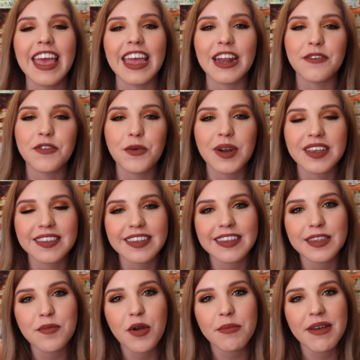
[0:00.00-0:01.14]
And if you want to see
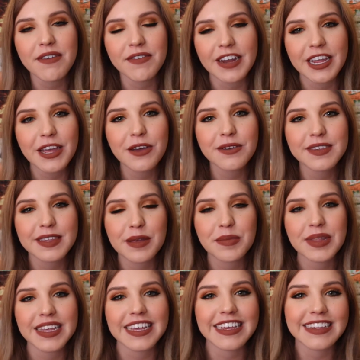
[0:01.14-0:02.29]
some more of my videos, then
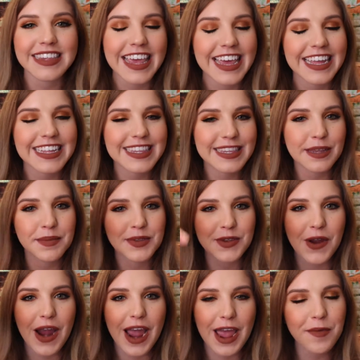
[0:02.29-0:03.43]
please hit
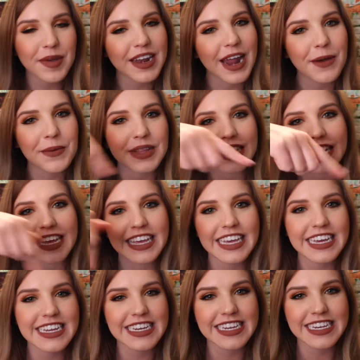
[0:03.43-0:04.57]
subscribe and I will link
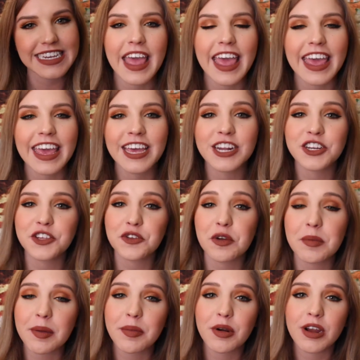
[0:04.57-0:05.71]
it. And just
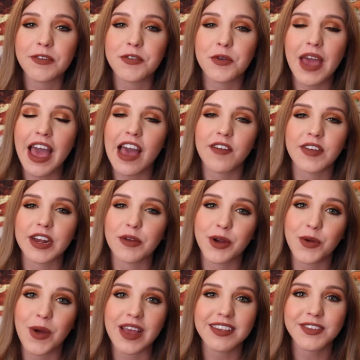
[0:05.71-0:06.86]
remember, if you have any
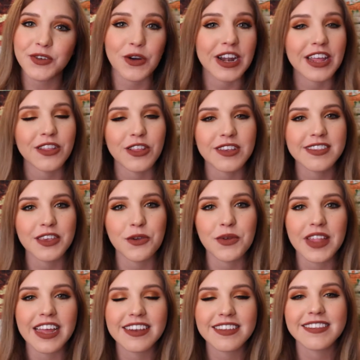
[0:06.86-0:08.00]
requests or any looks that you would
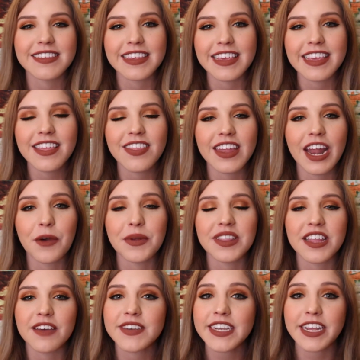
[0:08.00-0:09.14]
like to see, then I would
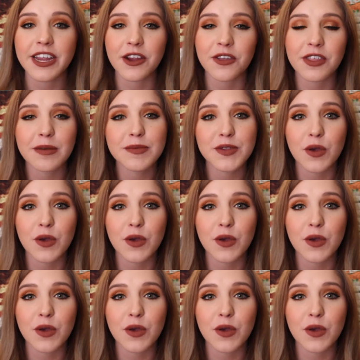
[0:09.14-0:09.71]
love to hear them.